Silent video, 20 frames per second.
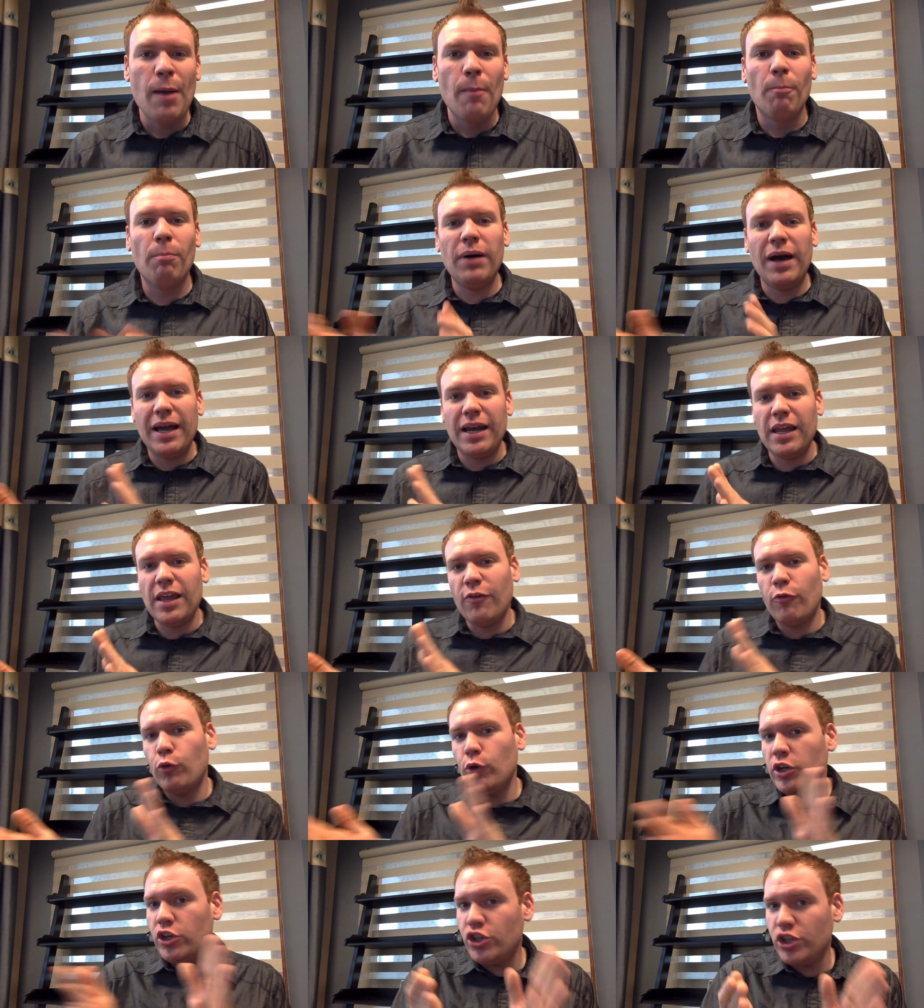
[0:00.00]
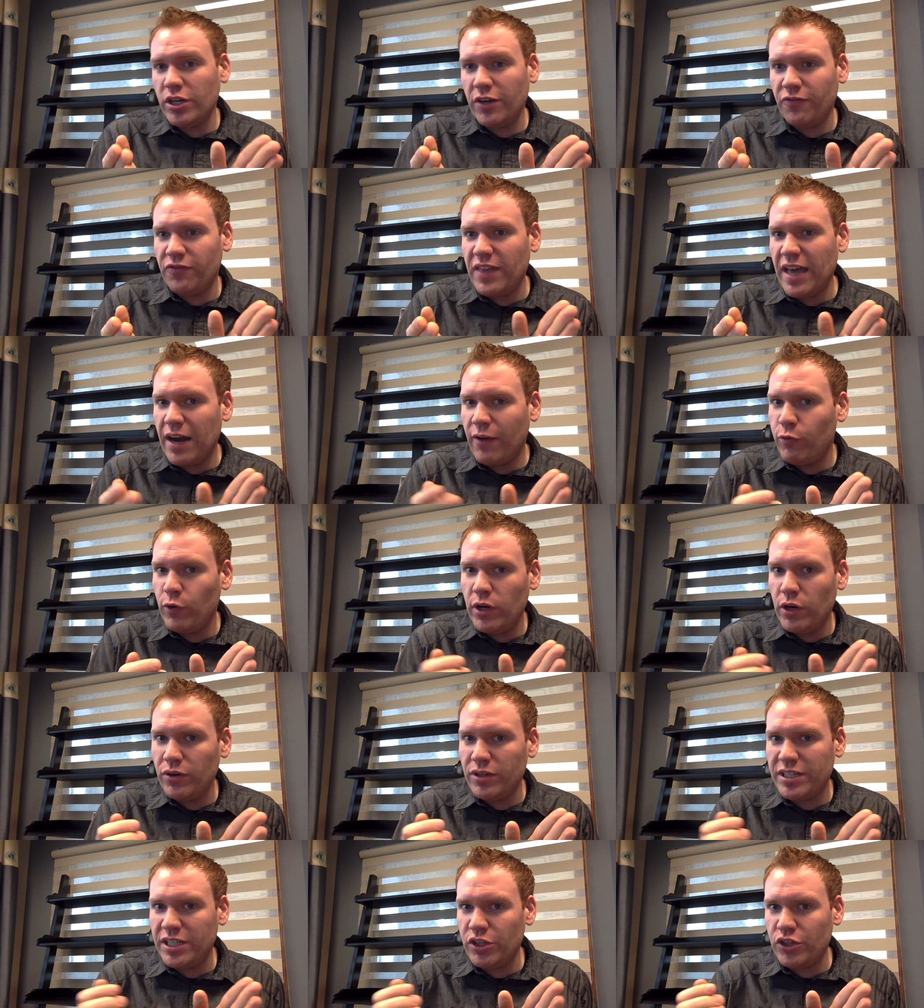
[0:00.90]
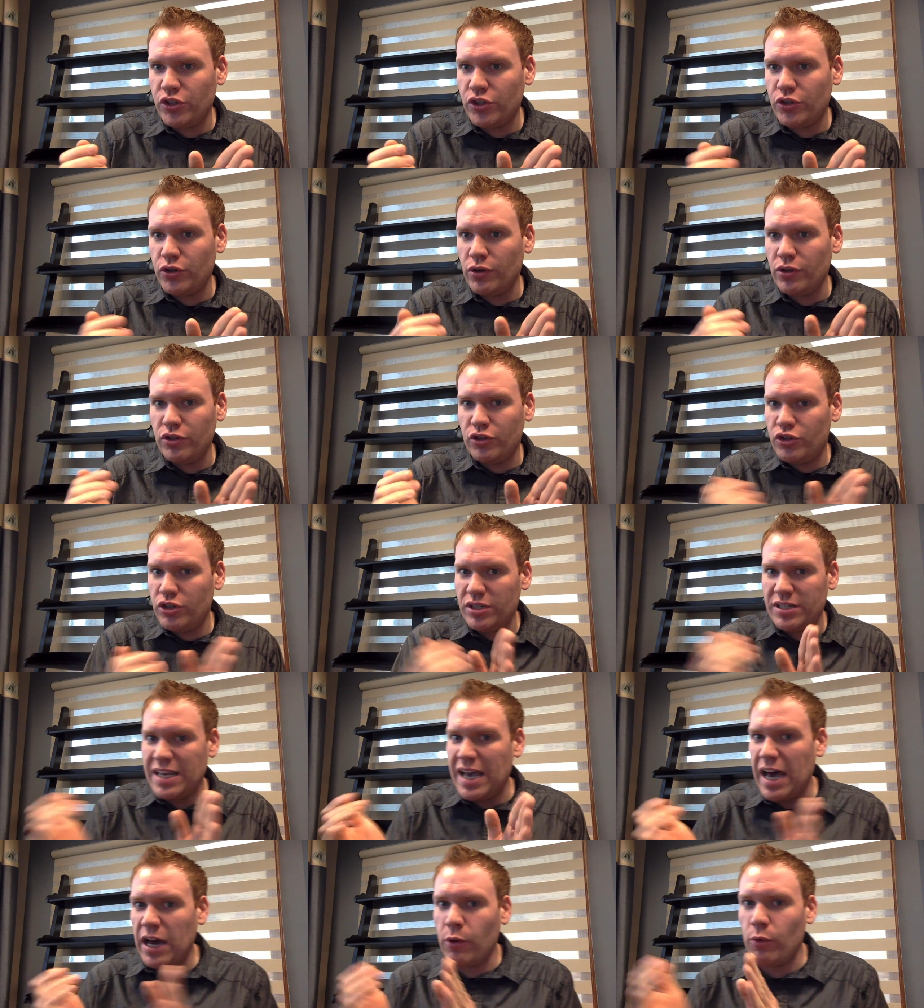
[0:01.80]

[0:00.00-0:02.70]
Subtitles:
But if we shift that, if we don't teach students just how to